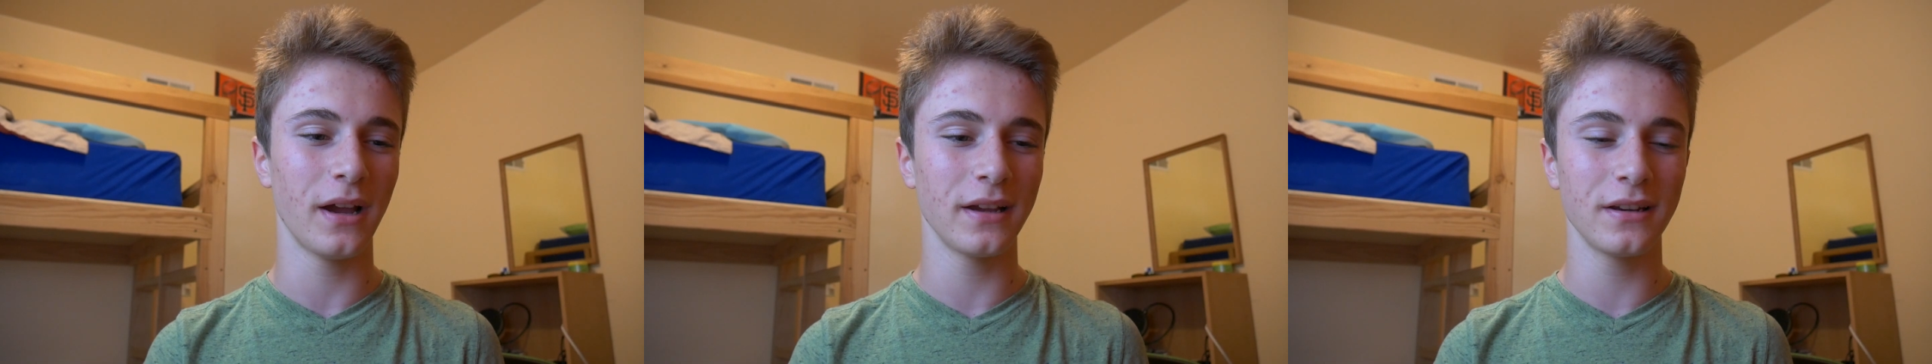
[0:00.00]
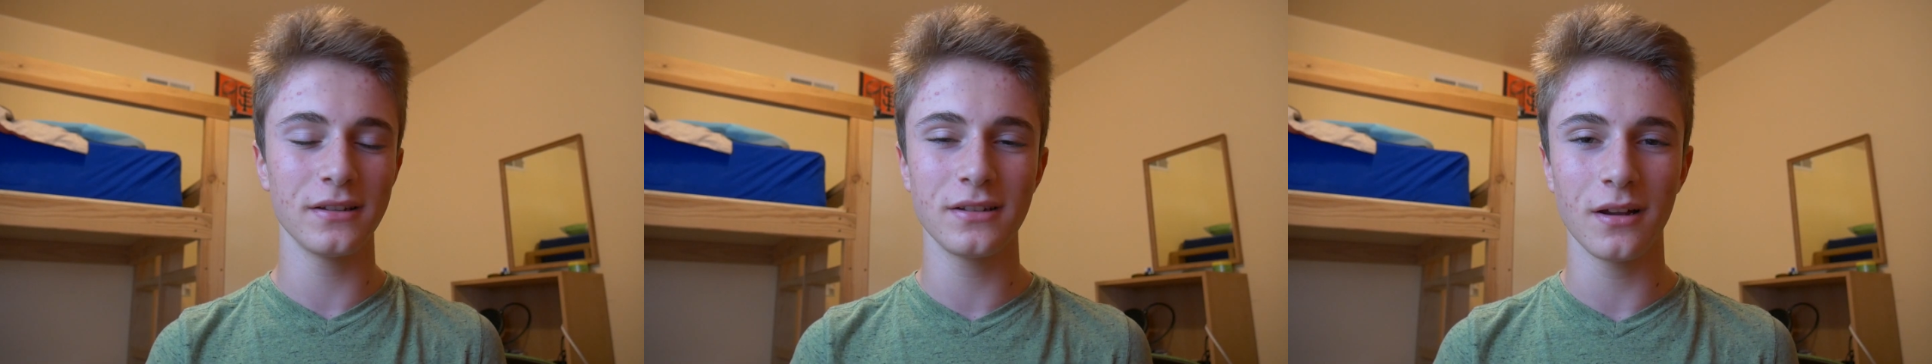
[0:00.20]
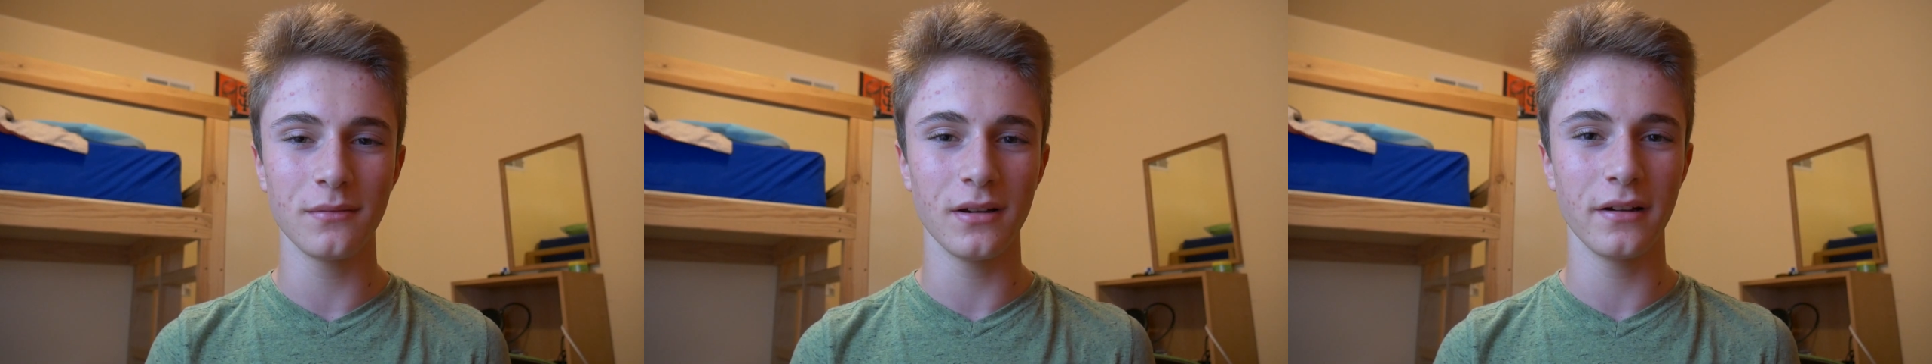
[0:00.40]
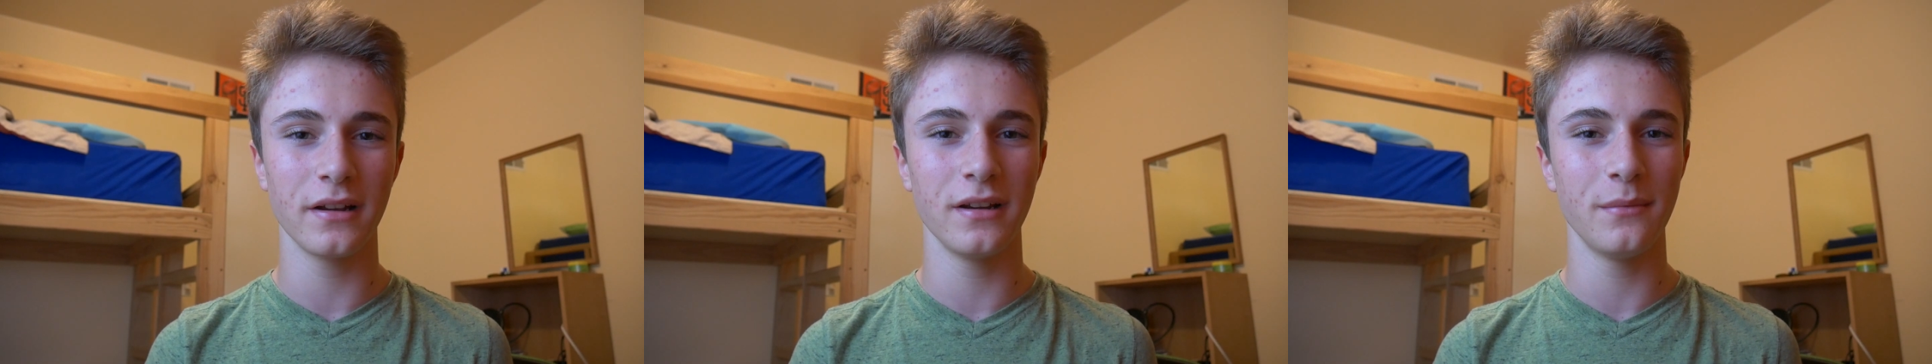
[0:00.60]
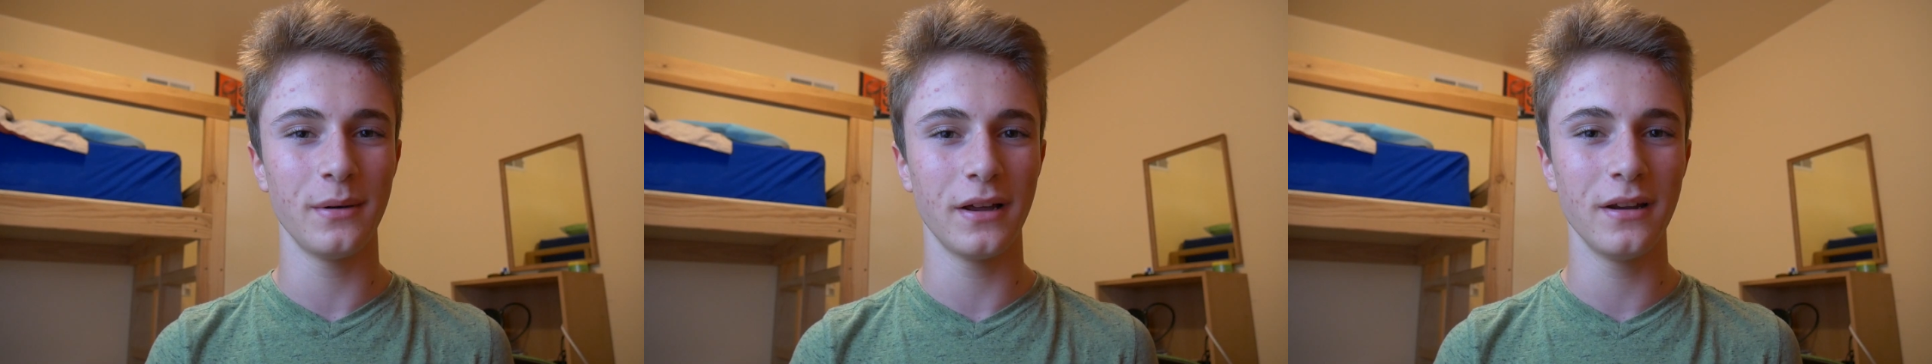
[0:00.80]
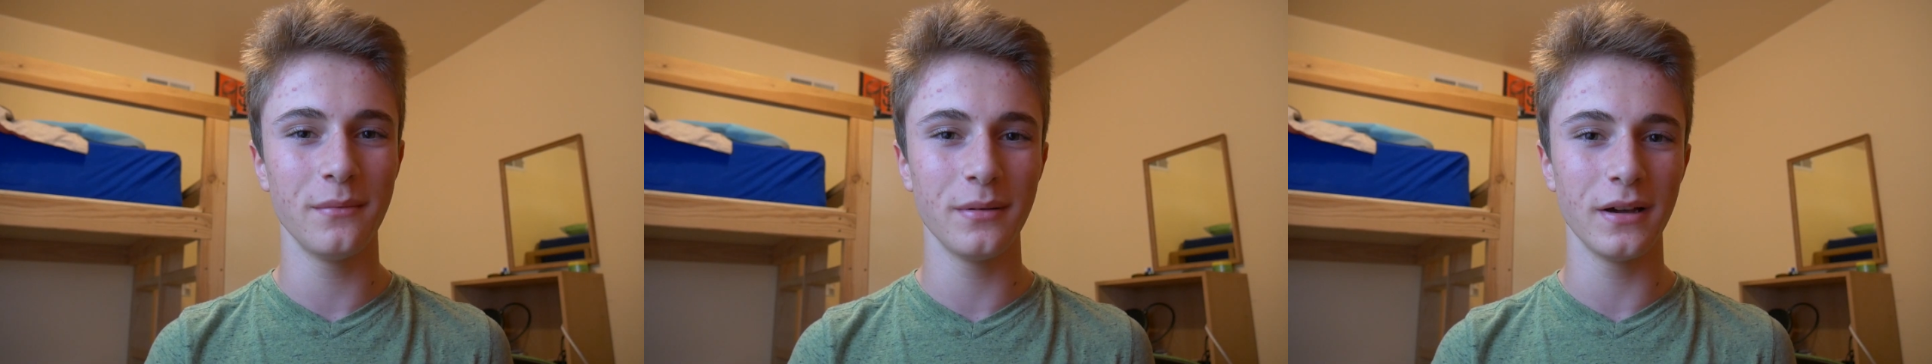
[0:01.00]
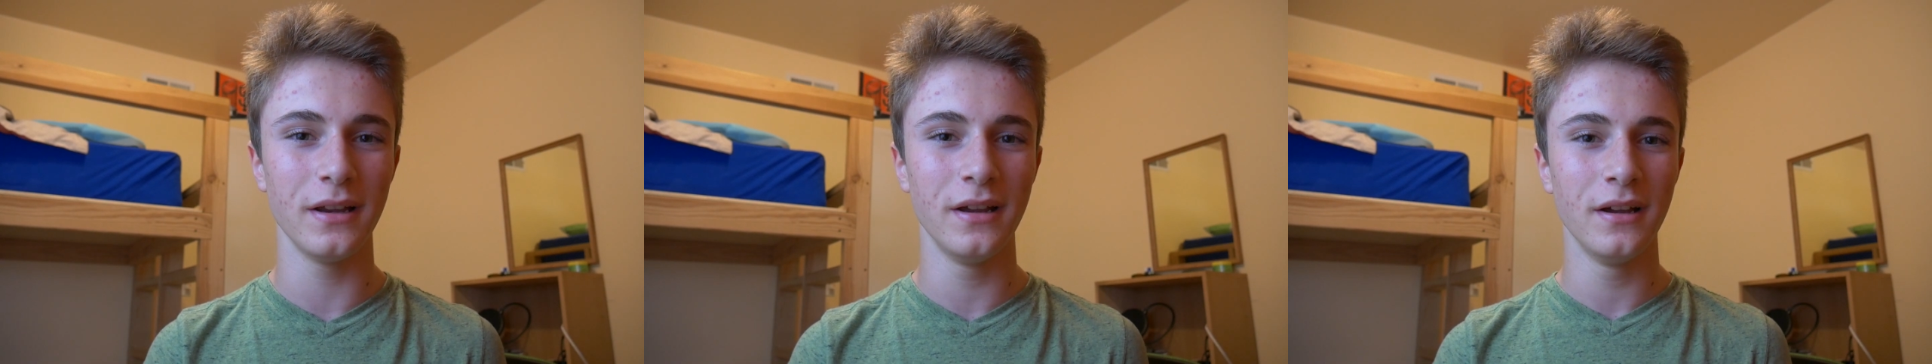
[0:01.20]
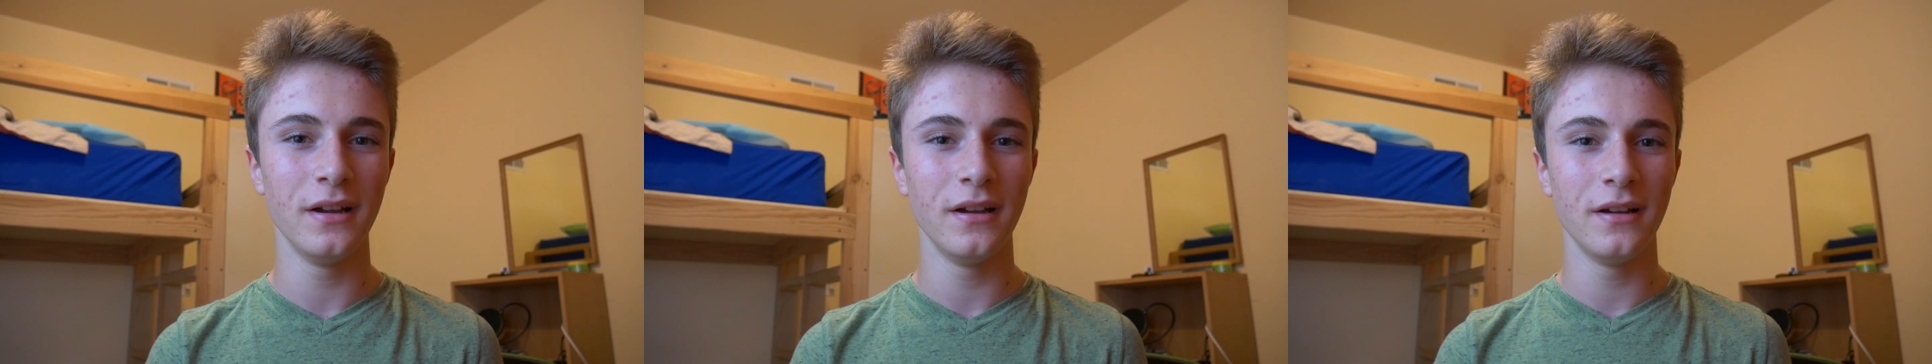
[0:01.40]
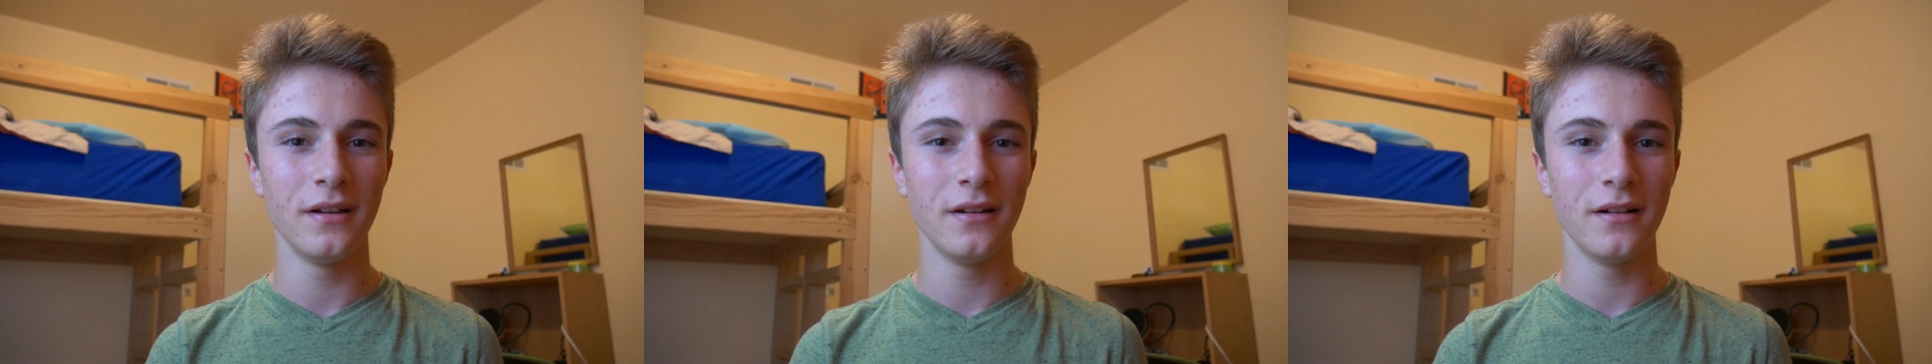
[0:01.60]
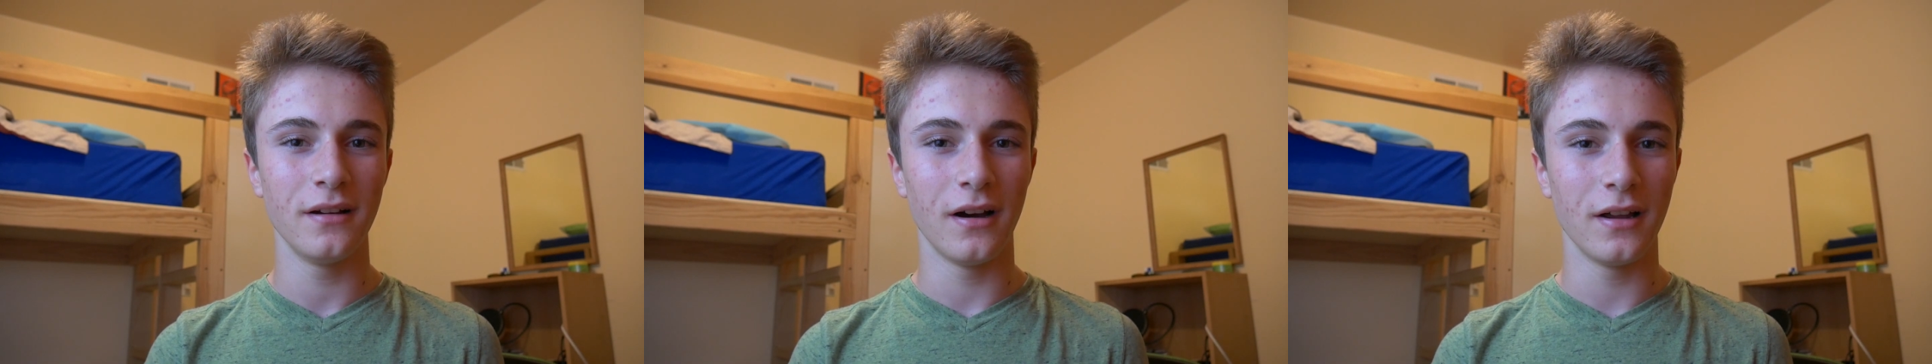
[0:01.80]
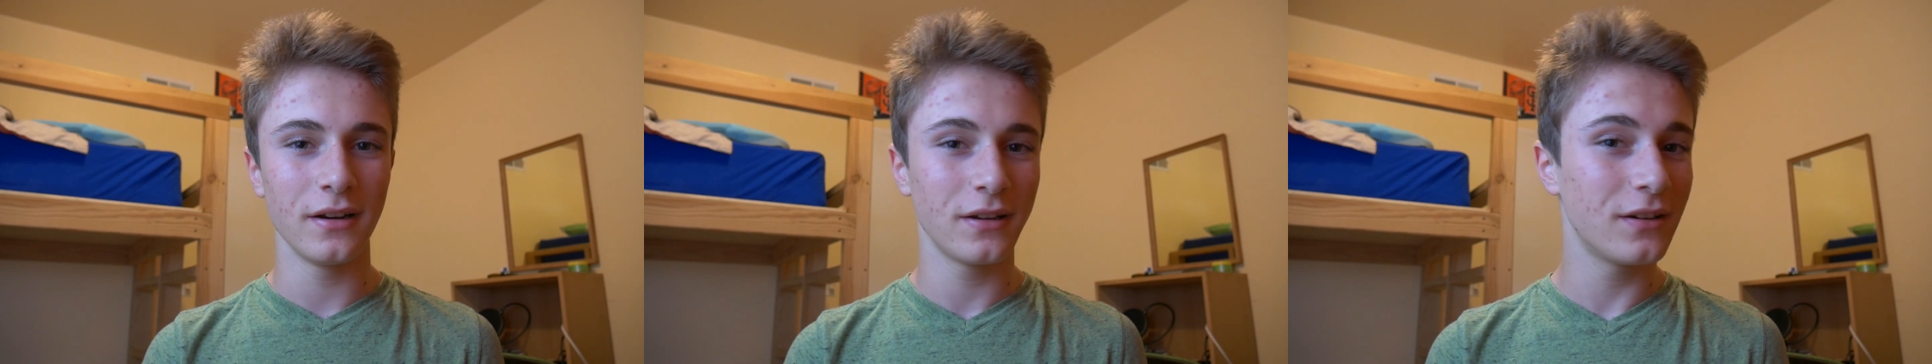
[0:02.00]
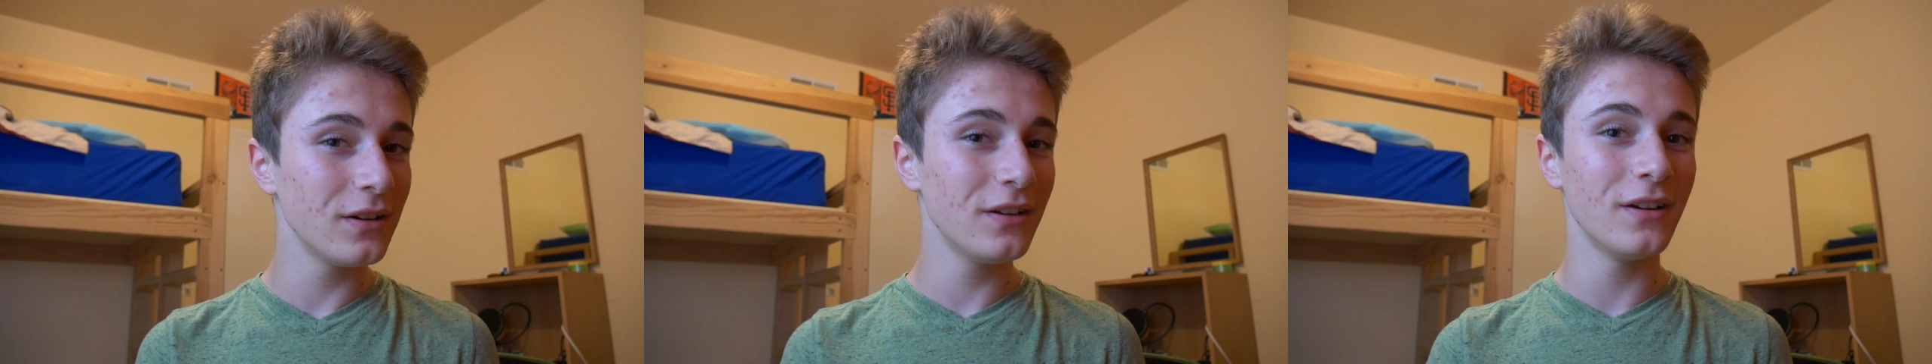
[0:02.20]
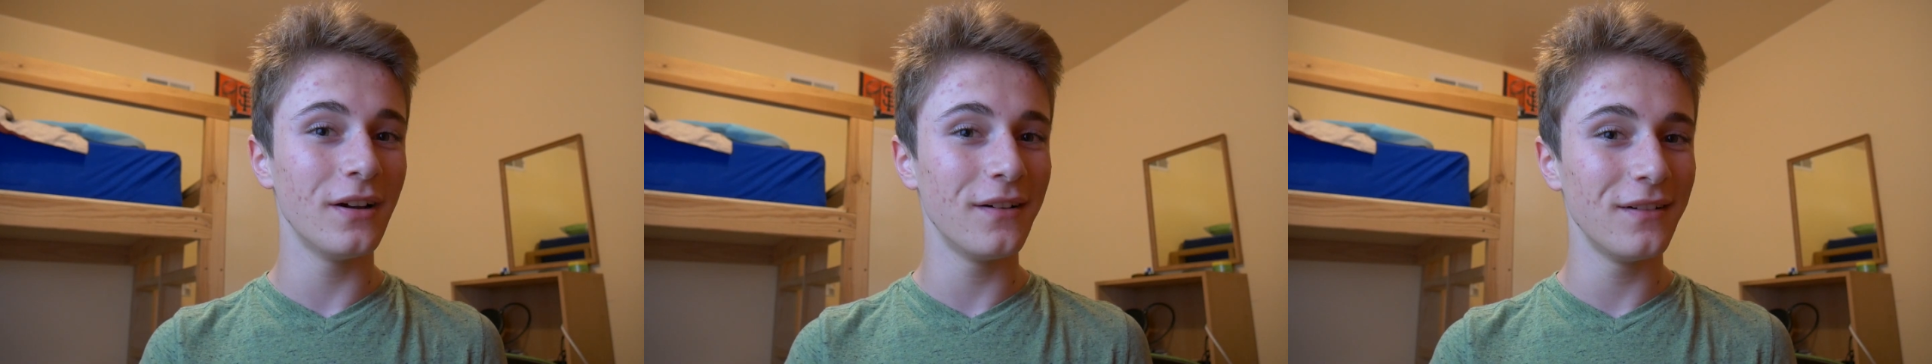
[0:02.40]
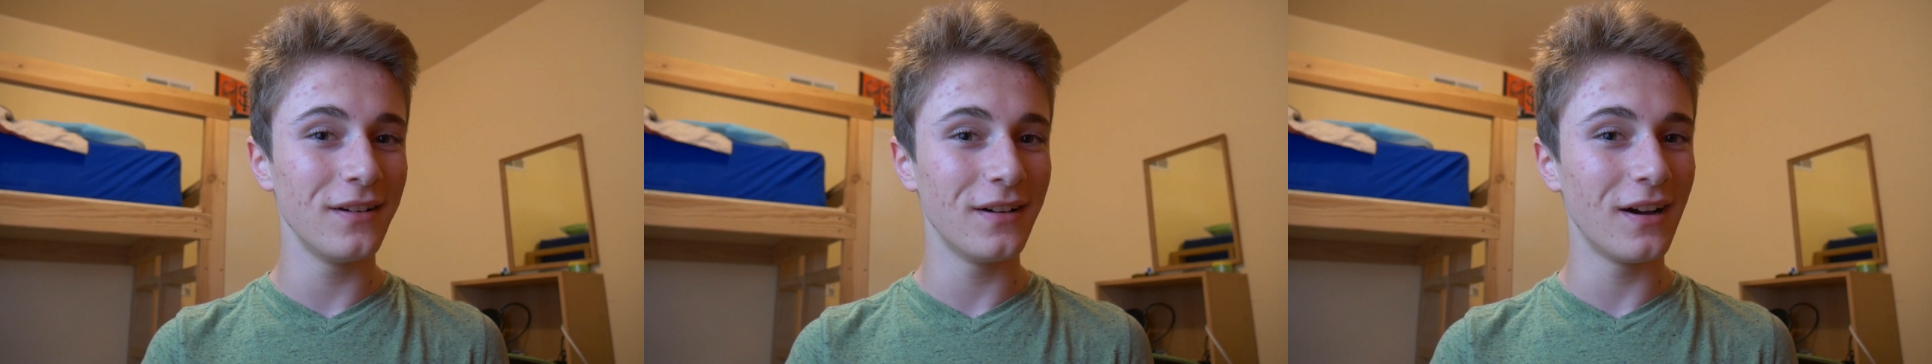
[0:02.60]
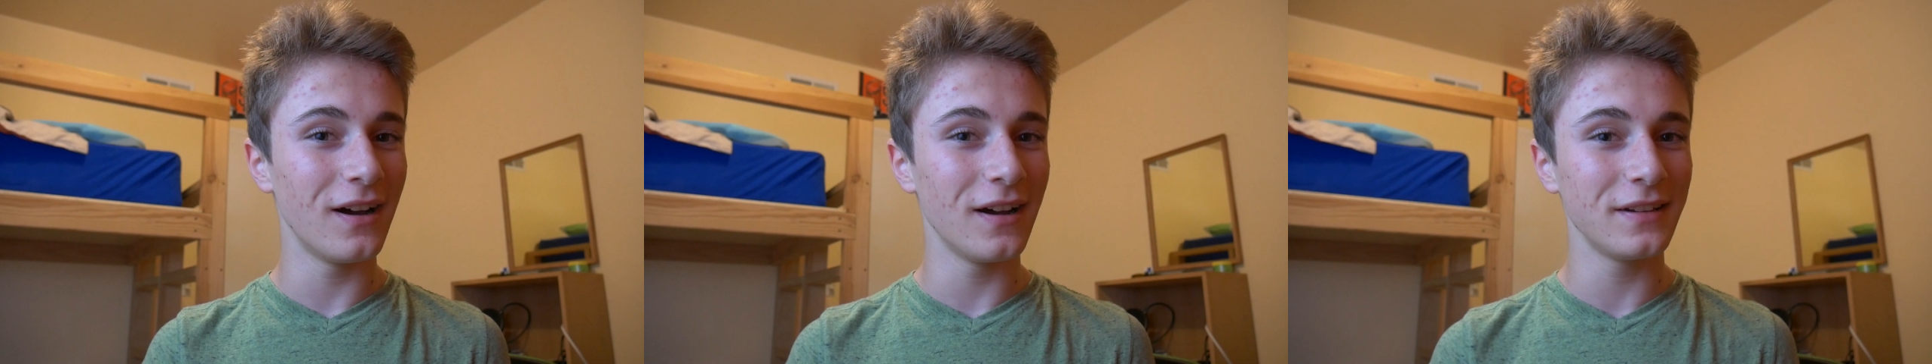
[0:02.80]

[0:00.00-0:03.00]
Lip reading: I'm gonna stop talking about it. But on a good note,